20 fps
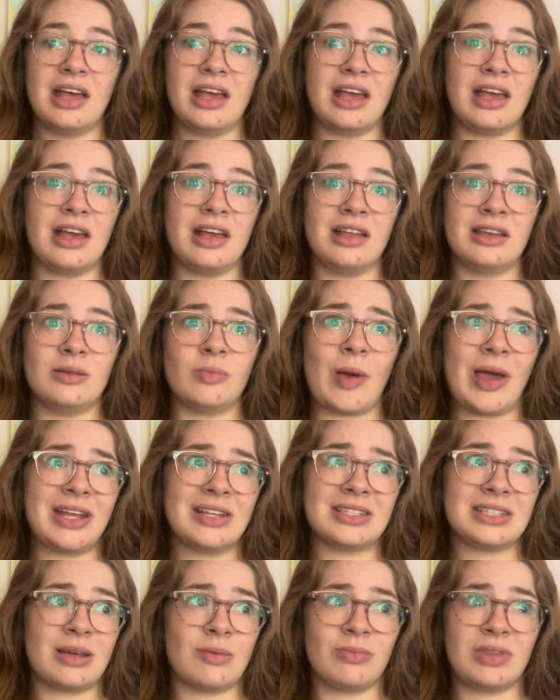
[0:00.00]
and
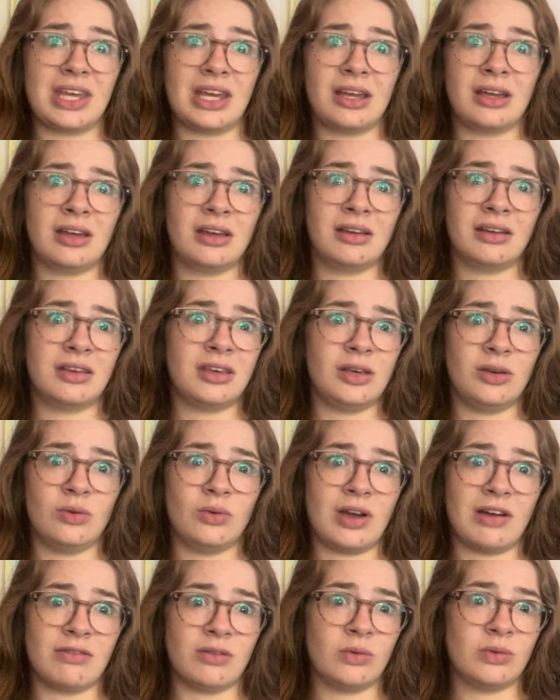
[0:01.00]
paint something cute
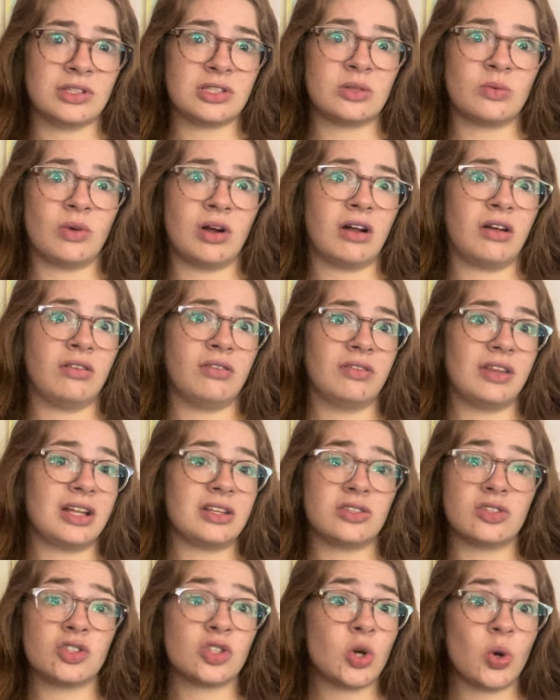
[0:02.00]
every once in a while.
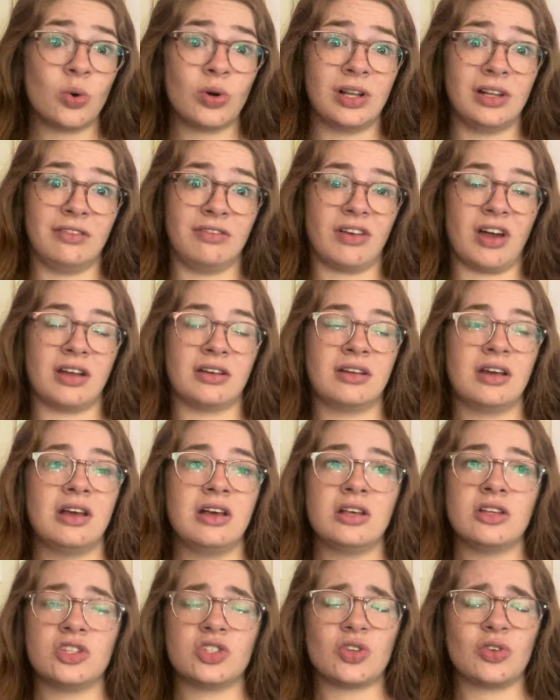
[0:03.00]
That's totally fine.
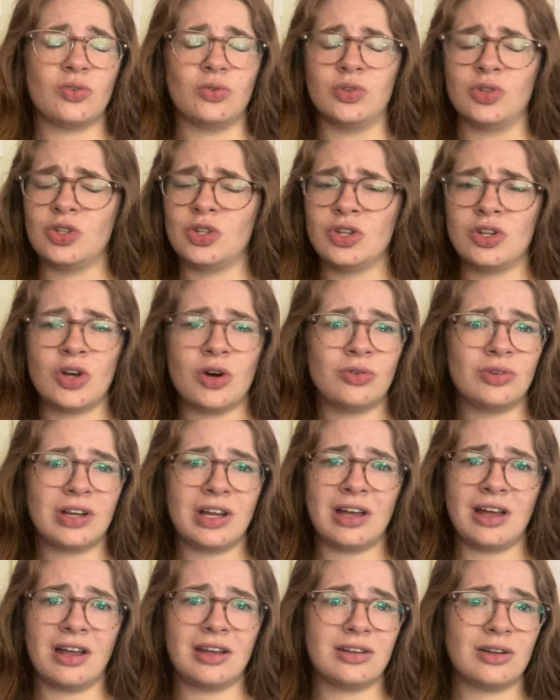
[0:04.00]
So don't
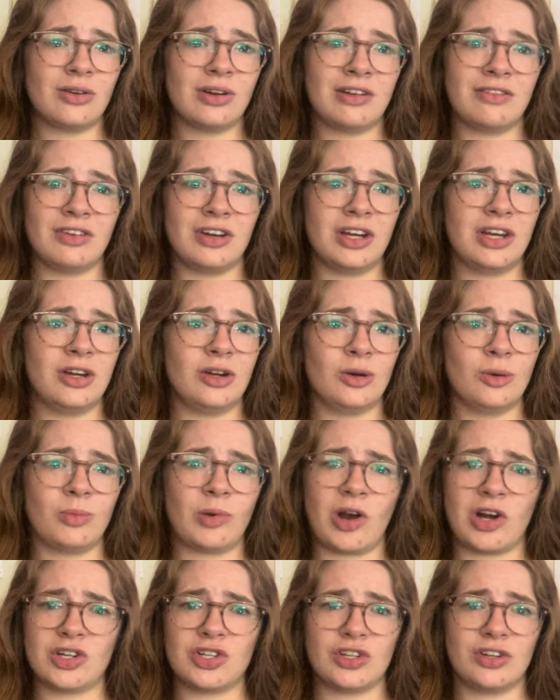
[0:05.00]
ever hear
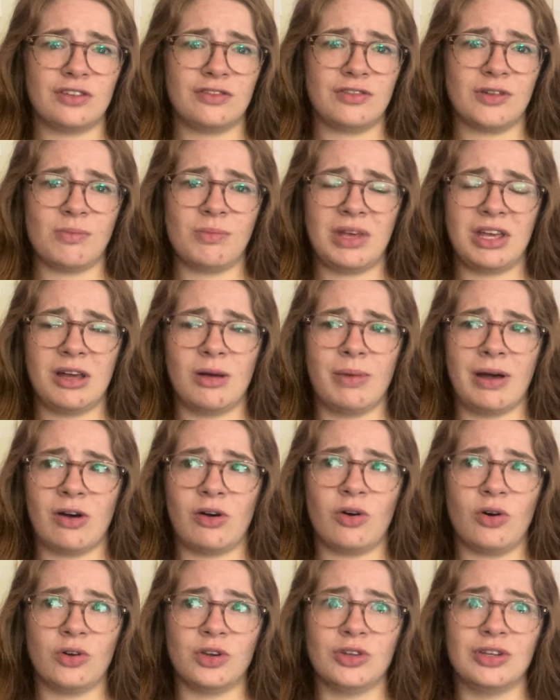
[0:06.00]
pressure from me about,
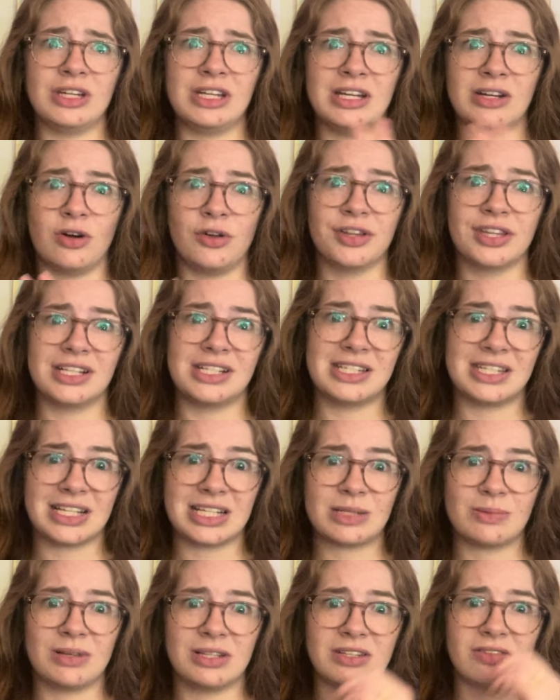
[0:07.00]
oh, you need all these
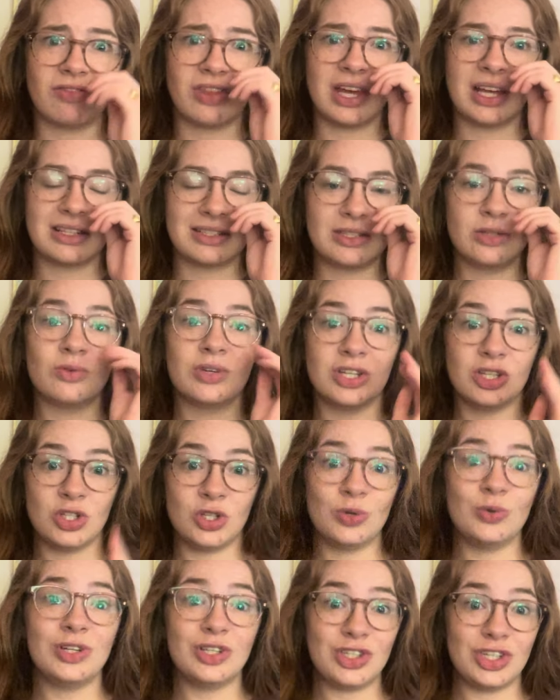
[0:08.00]
expensive things. You can
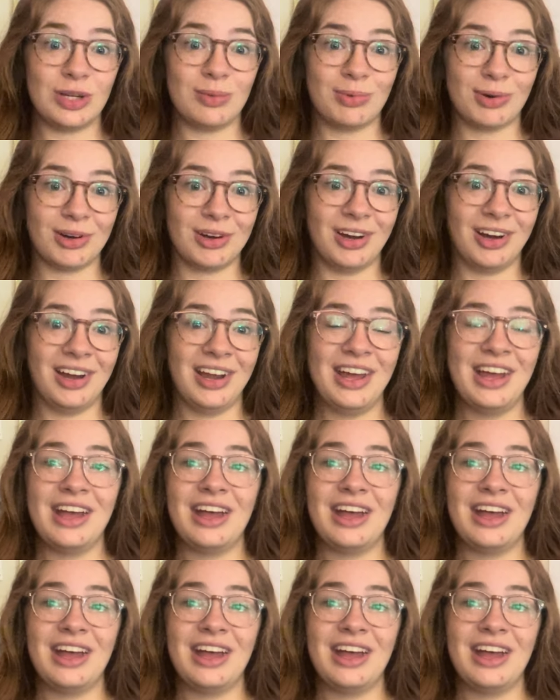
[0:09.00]
do it cheaper,